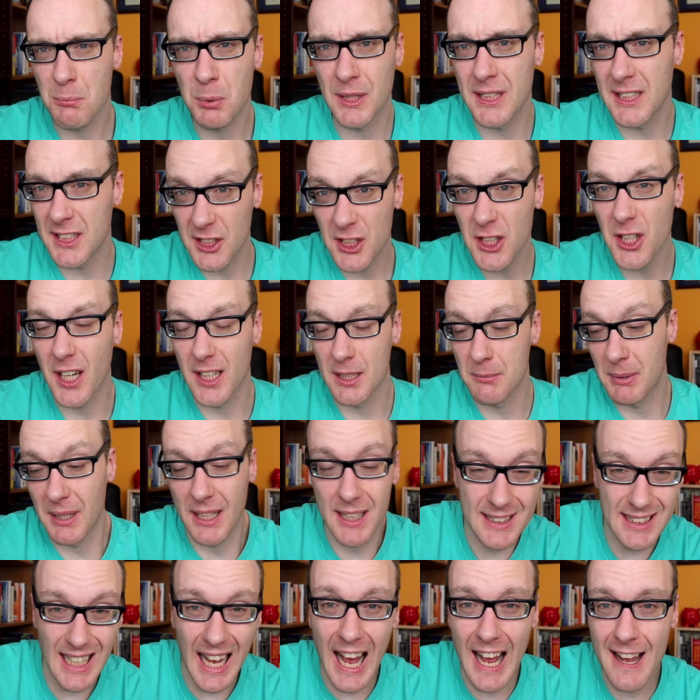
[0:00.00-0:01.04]
it pretty good
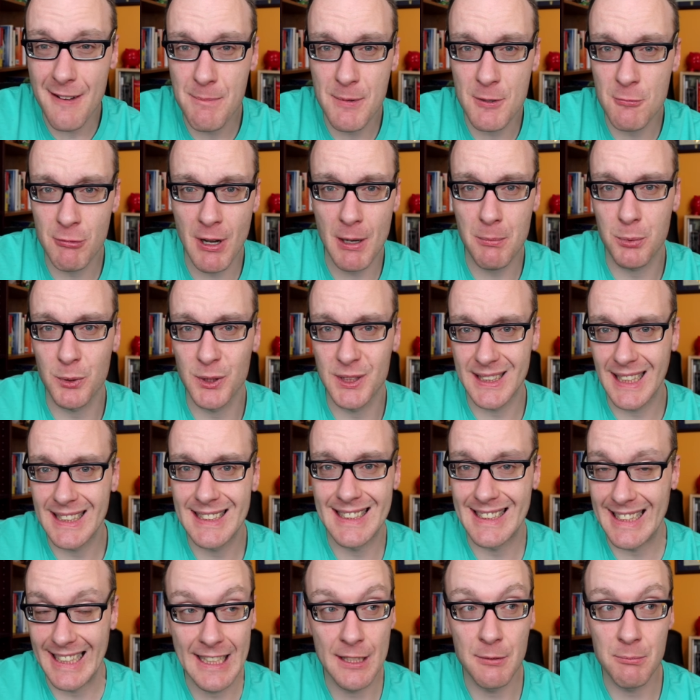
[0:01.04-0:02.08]
because I've been
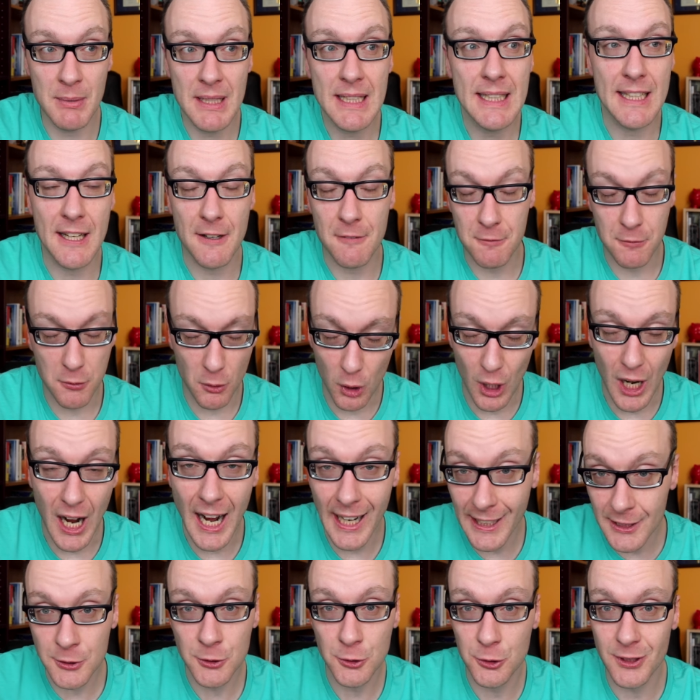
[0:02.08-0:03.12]
represented in media for
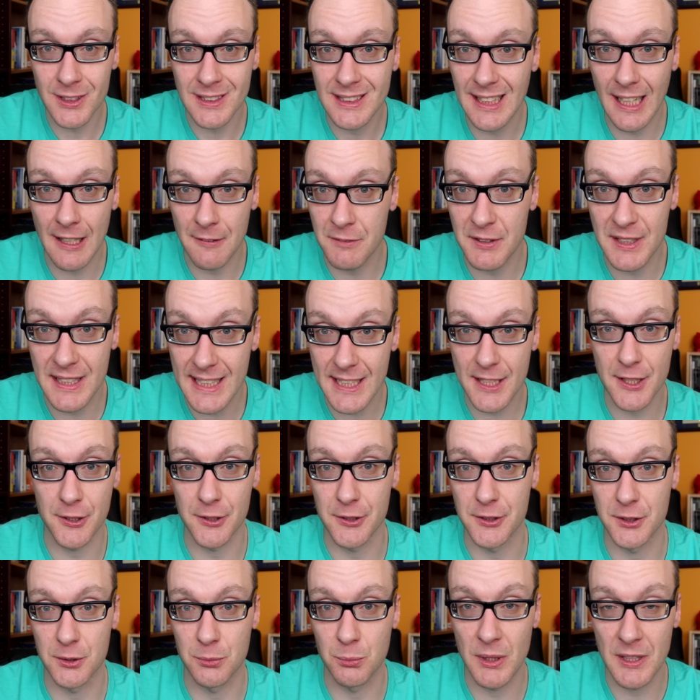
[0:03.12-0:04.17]
hundreds of
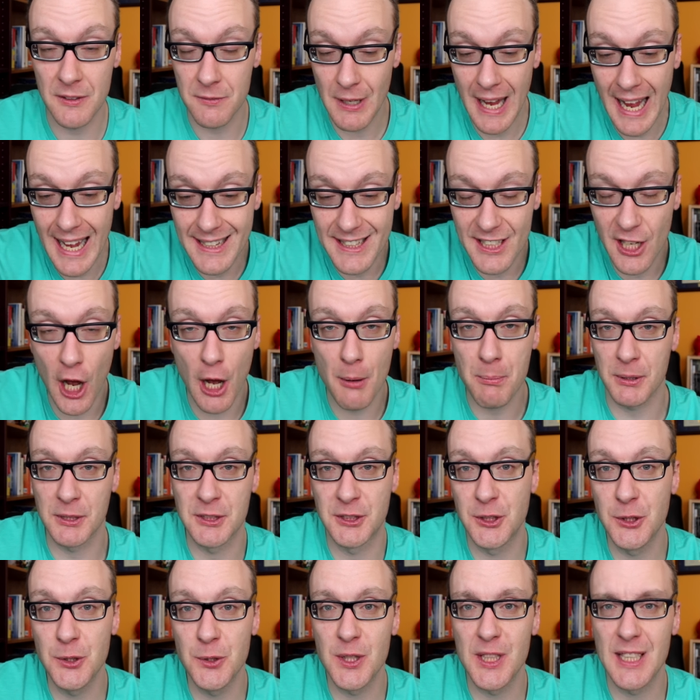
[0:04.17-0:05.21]
years. We've had the
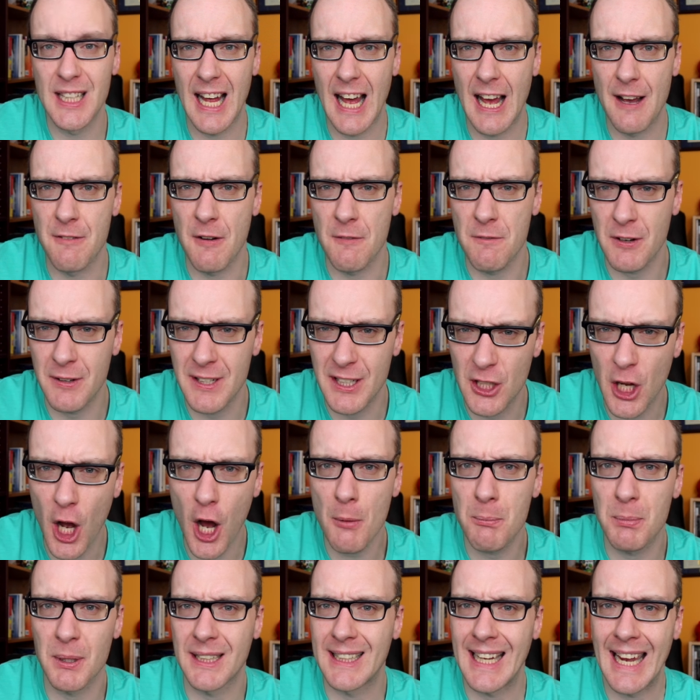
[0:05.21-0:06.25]
opportunity to have very
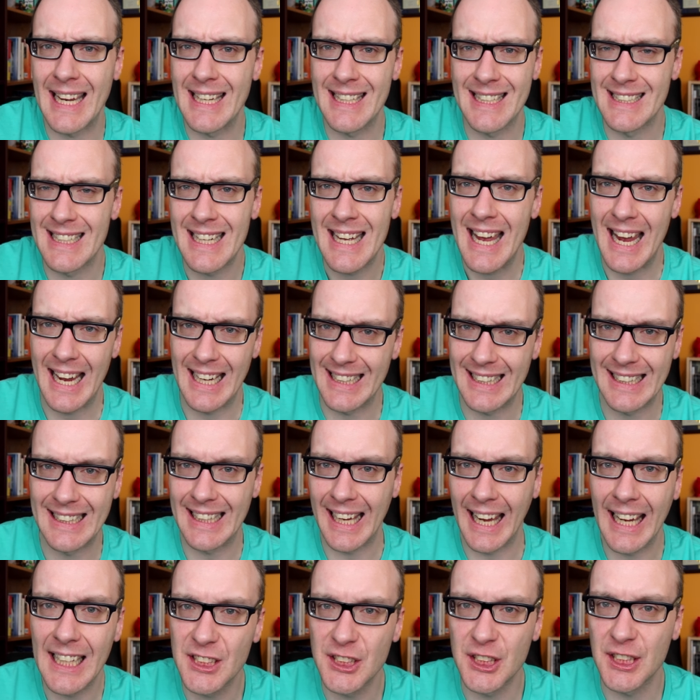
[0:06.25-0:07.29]
complicated and
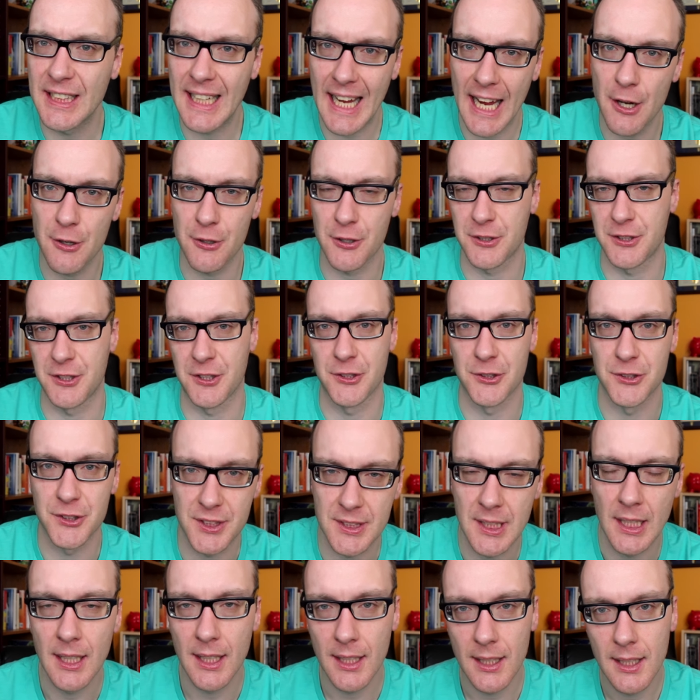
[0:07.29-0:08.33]
engaging characters
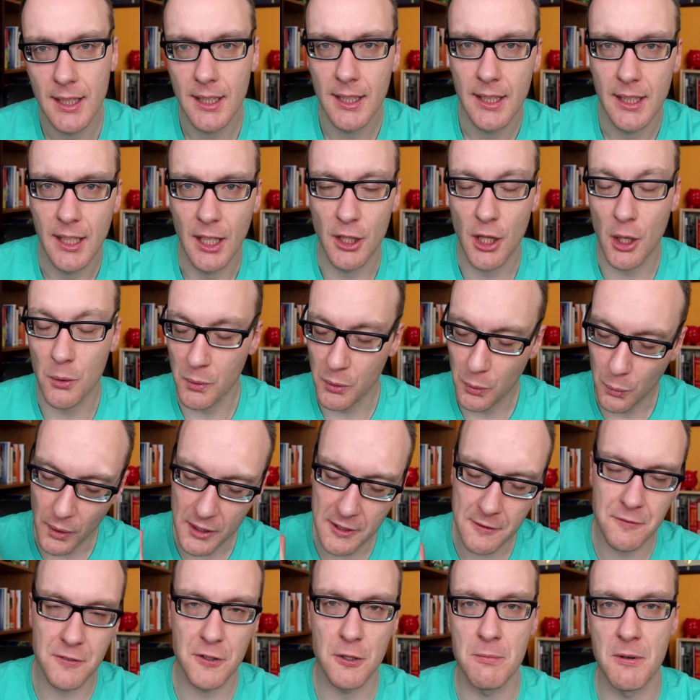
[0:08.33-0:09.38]
along with
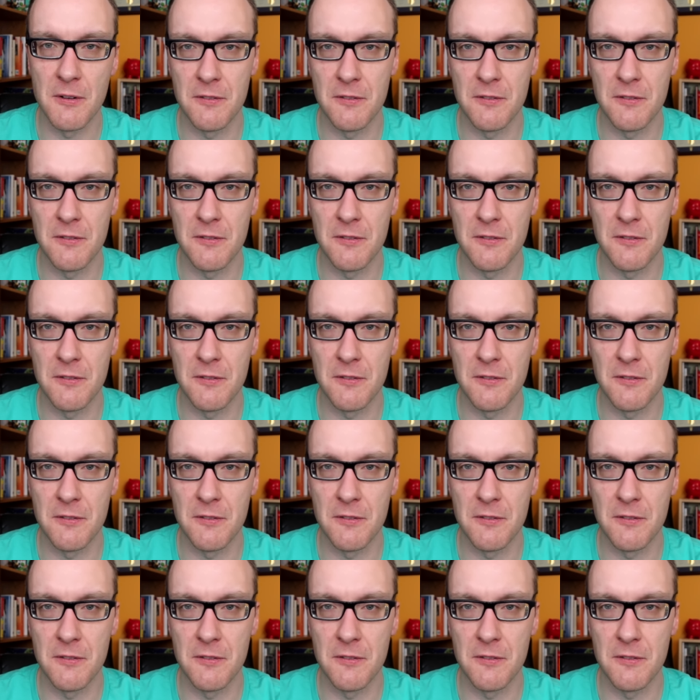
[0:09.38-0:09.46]
quite a few